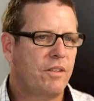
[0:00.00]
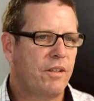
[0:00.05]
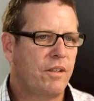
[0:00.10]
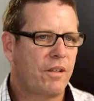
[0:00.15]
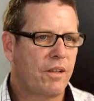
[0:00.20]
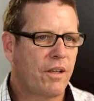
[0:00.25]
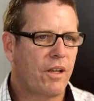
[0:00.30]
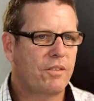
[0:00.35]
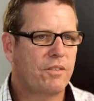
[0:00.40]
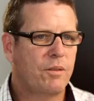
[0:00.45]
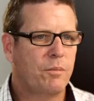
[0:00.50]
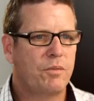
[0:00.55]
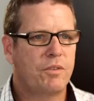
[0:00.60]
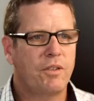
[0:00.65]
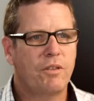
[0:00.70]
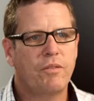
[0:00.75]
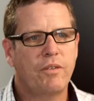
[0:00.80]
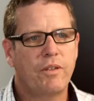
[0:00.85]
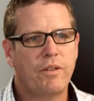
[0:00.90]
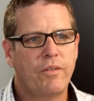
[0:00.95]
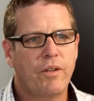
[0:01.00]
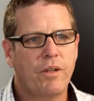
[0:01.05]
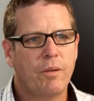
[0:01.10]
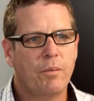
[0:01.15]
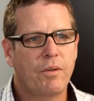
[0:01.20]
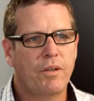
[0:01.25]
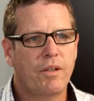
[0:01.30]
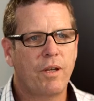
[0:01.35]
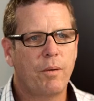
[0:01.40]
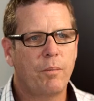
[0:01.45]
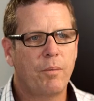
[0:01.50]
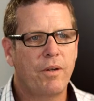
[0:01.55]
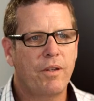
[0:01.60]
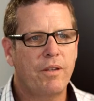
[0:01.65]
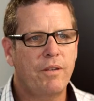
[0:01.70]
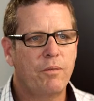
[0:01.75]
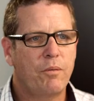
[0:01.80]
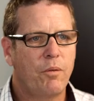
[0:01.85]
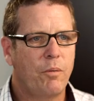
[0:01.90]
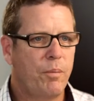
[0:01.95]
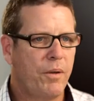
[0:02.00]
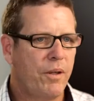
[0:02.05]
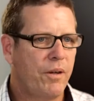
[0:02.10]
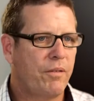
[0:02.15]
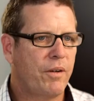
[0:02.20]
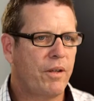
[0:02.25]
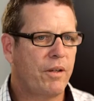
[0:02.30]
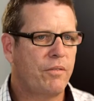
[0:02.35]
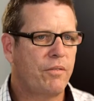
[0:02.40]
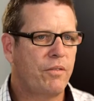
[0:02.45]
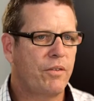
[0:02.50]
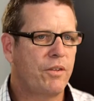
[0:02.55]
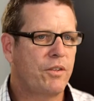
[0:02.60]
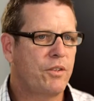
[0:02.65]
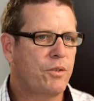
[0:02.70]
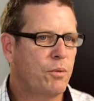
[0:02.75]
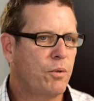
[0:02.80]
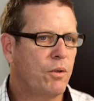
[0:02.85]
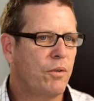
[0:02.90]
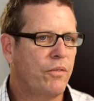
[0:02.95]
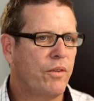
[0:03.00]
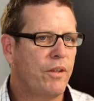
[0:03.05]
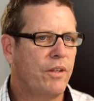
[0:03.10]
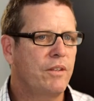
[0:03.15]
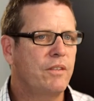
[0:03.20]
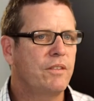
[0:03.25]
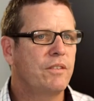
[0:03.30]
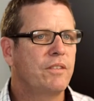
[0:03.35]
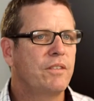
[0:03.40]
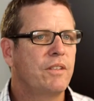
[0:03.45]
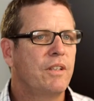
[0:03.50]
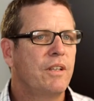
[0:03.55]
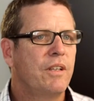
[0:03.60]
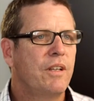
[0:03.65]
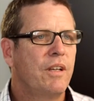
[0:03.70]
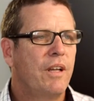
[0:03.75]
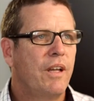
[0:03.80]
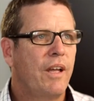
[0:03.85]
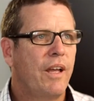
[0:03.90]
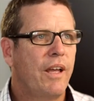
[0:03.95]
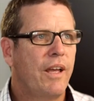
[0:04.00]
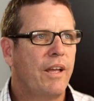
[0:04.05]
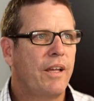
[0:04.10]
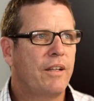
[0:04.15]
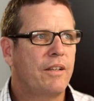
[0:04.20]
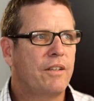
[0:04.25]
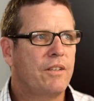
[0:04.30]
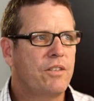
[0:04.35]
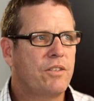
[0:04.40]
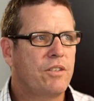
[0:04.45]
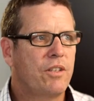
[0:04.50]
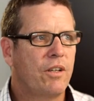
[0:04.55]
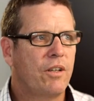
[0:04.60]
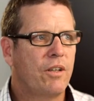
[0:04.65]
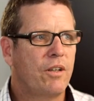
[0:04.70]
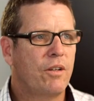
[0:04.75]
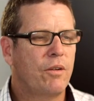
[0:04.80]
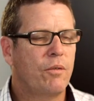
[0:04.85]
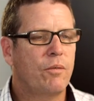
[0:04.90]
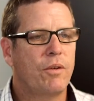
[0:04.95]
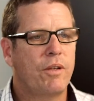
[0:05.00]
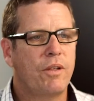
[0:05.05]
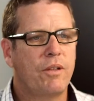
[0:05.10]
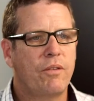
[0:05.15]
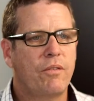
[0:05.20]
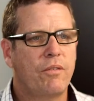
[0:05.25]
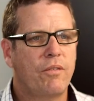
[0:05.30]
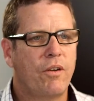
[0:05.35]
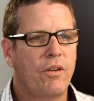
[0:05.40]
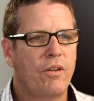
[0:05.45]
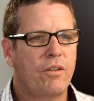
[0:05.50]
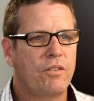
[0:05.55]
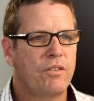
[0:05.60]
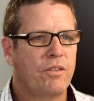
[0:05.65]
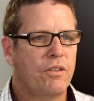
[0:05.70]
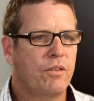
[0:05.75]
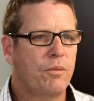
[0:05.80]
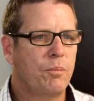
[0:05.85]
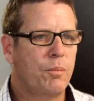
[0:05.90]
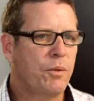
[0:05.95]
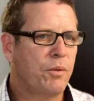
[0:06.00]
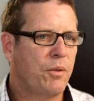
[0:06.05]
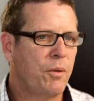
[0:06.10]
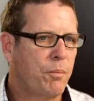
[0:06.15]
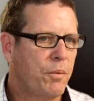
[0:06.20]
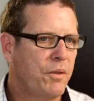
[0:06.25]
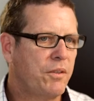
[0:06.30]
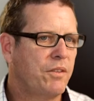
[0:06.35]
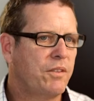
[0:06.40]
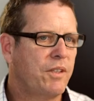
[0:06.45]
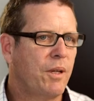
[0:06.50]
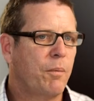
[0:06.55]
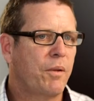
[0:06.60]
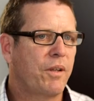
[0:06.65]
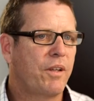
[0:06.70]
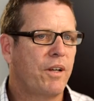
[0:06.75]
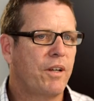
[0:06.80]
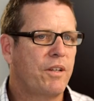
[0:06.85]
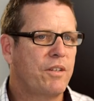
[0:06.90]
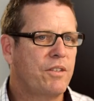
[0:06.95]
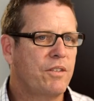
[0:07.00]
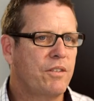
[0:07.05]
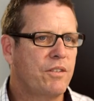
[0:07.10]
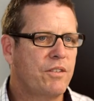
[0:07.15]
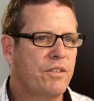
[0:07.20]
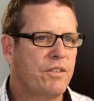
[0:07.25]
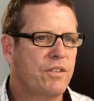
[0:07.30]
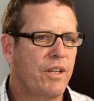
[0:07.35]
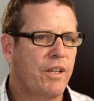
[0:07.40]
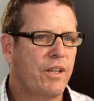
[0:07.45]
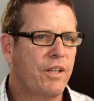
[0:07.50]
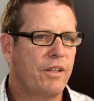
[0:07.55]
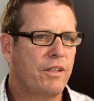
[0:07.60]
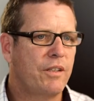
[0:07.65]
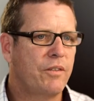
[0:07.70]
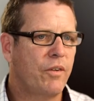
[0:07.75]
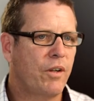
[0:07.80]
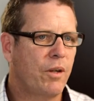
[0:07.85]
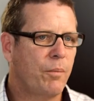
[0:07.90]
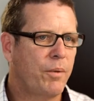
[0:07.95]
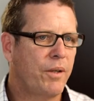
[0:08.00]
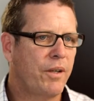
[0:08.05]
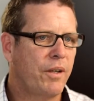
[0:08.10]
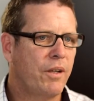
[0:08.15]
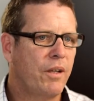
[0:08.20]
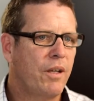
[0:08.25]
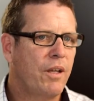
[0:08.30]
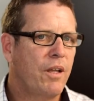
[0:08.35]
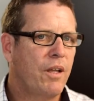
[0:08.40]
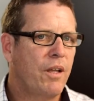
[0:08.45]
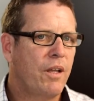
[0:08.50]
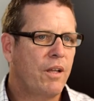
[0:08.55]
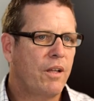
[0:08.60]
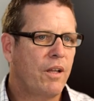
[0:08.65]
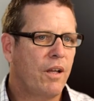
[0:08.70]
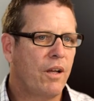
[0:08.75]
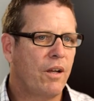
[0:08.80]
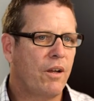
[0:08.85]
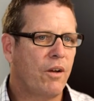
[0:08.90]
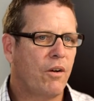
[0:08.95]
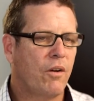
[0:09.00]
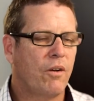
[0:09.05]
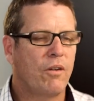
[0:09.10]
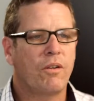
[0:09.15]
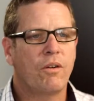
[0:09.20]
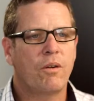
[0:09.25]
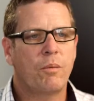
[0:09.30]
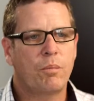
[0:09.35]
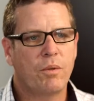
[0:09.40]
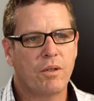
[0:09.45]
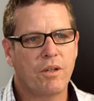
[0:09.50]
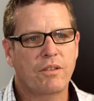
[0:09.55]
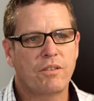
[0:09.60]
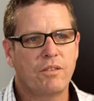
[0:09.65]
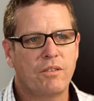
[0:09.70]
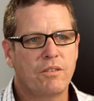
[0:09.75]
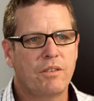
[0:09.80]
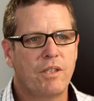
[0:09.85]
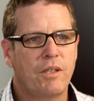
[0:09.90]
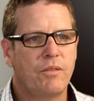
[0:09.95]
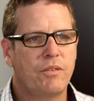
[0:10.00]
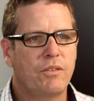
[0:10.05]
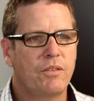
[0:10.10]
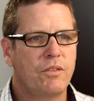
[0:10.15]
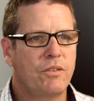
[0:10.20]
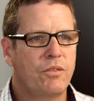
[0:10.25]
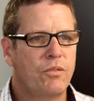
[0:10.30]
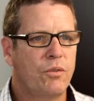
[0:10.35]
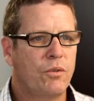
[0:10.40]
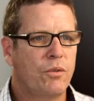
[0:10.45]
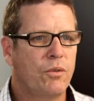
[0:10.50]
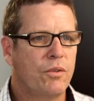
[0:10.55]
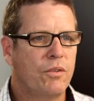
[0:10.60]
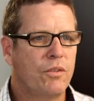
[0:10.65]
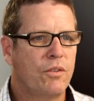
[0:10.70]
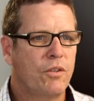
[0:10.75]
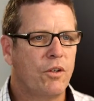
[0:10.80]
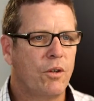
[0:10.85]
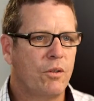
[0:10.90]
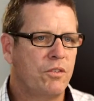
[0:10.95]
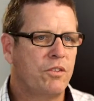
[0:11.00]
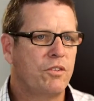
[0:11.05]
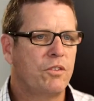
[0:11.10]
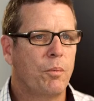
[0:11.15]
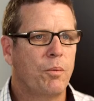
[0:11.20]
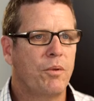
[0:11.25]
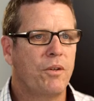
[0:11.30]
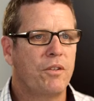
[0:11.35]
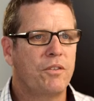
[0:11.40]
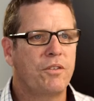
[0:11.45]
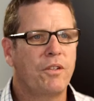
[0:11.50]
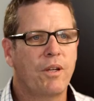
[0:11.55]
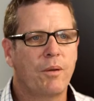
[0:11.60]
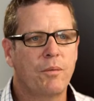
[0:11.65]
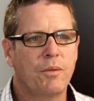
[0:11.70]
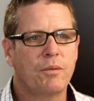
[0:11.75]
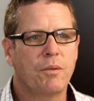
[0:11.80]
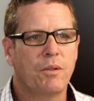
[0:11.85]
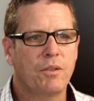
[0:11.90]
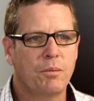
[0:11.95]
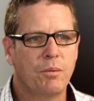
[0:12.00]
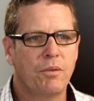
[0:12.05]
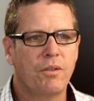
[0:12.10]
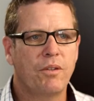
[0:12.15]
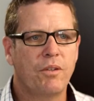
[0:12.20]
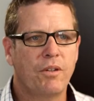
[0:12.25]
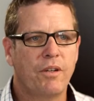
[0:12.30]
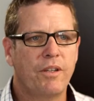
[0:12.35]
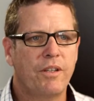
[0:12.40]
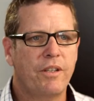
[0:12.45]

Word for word: is a custom software development company. We've been around for 12 years and uh, we focus on building business applications and developing uh, online products and services for entrepreneurs who come to us with a good